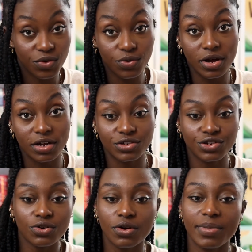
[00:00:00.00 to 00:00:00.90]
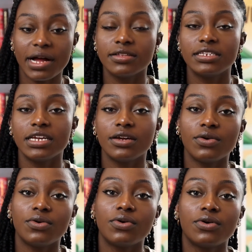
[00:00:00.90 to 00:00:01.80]
you are unsure about it
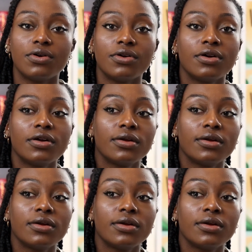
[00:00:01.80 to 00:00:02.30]
or